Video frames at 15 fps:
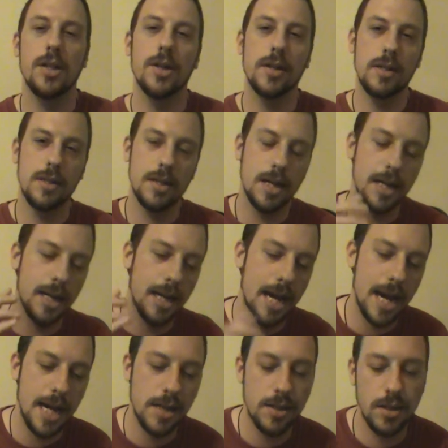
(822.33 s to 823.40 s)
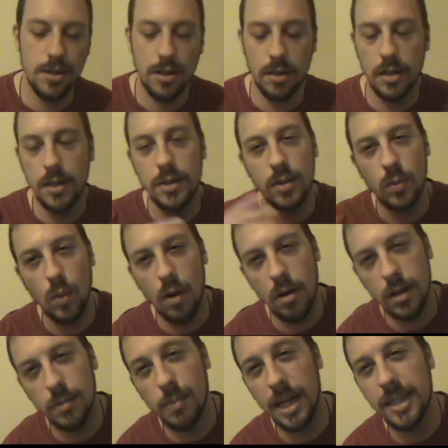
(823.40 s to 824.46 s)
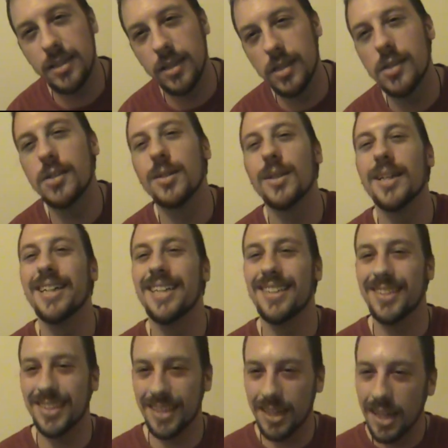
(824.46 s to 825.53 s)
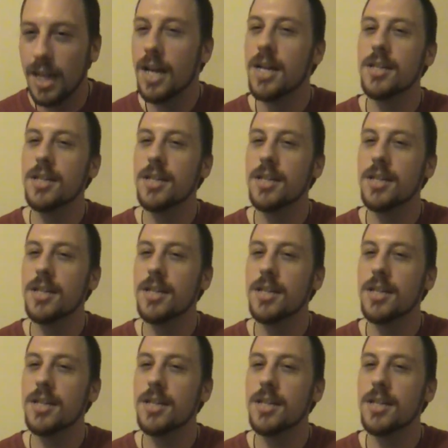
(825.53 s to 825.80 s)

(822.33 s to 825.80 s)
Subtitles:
You can take gas and turn it into water by distillation.